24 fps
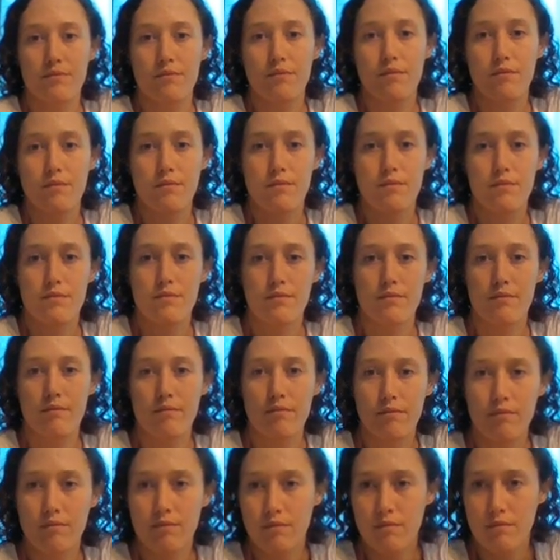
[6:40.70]

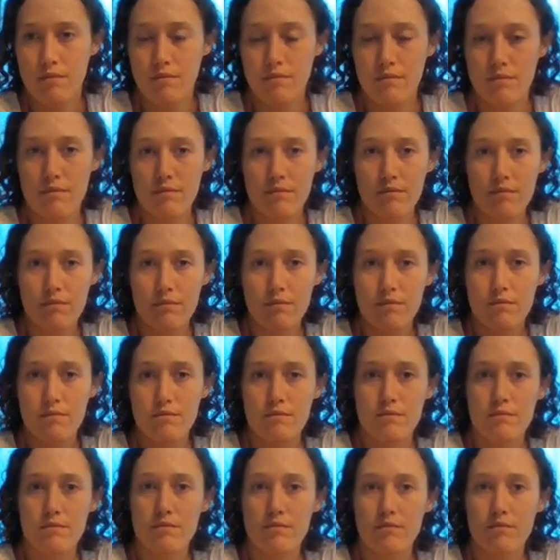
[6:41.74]

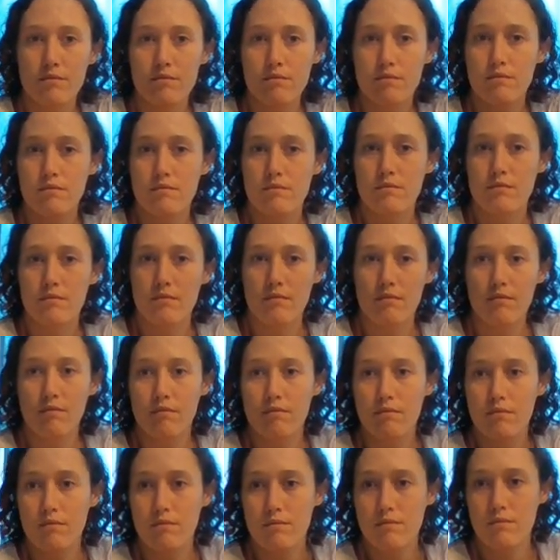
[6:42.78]

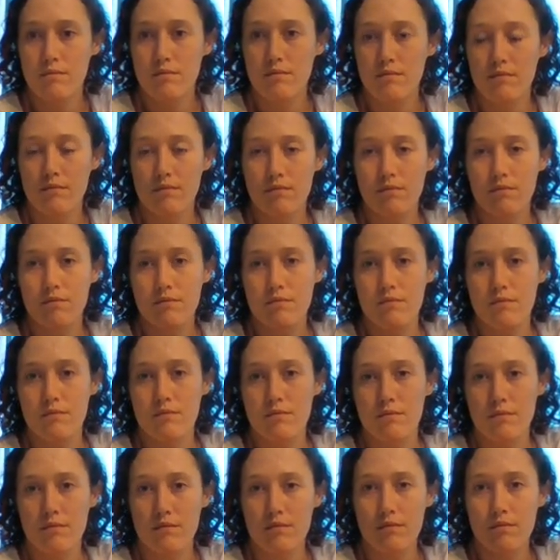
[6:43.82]

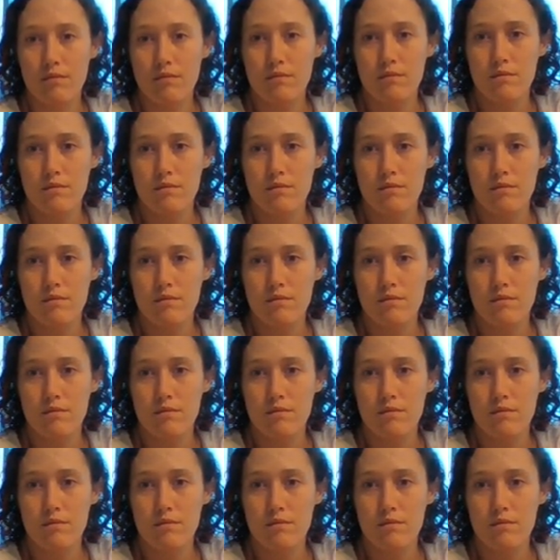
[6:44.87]
(no one is talking)